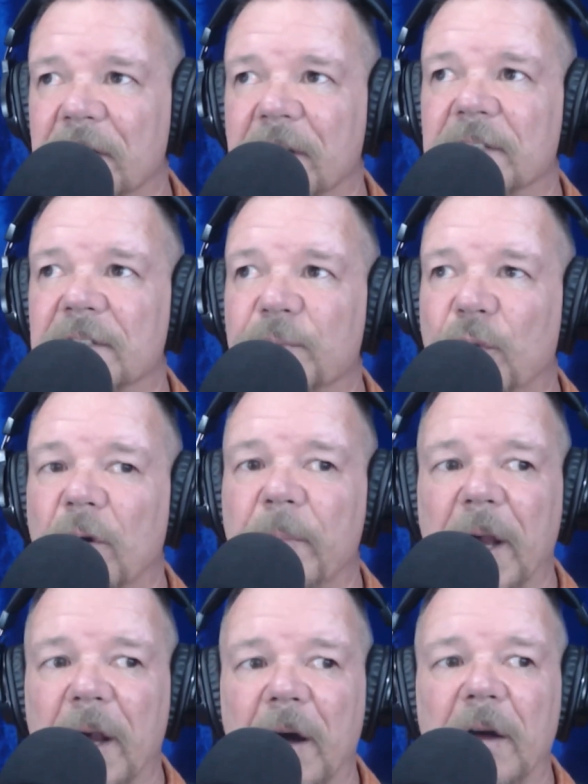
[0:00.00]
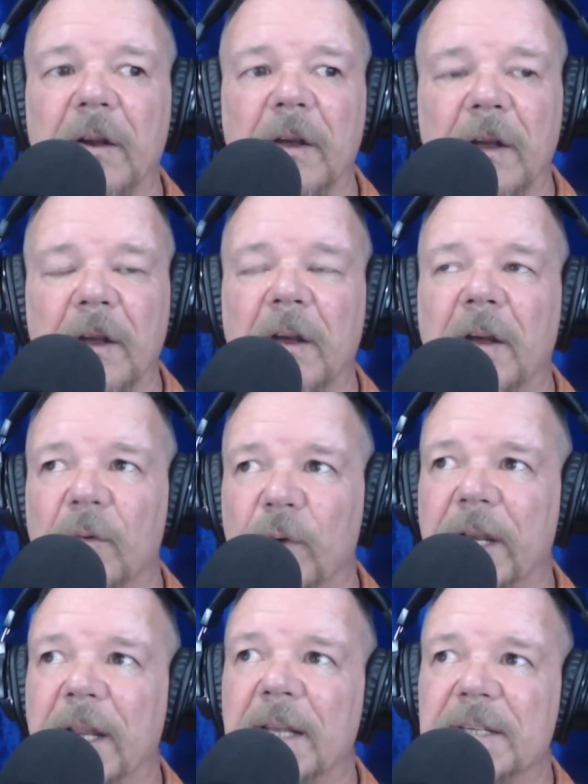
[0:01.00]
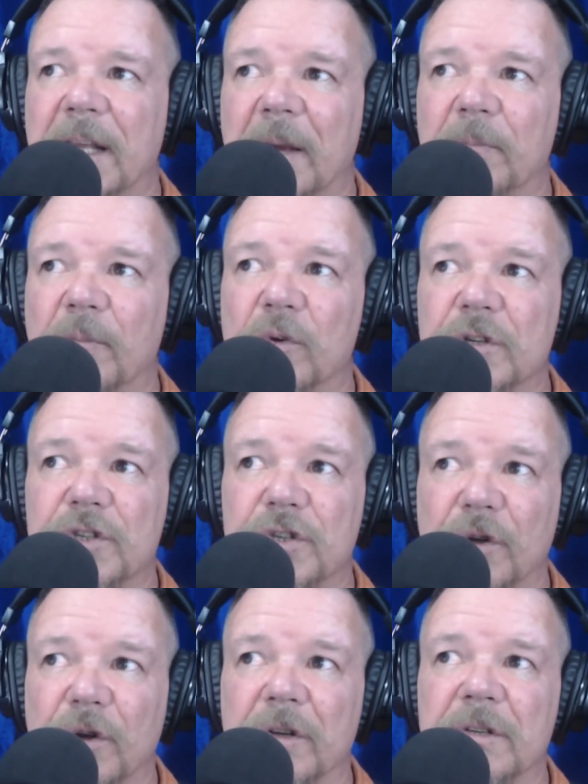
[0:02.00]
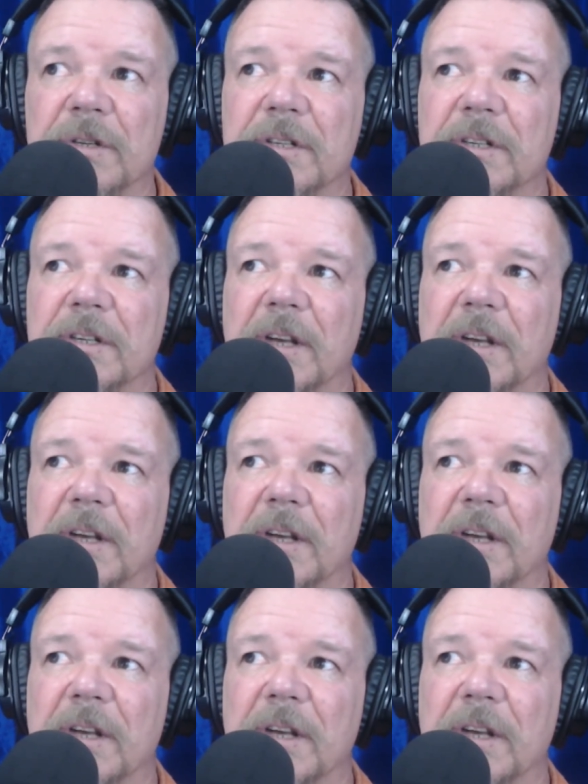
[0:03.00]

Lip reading: It's more about, we need to get more students,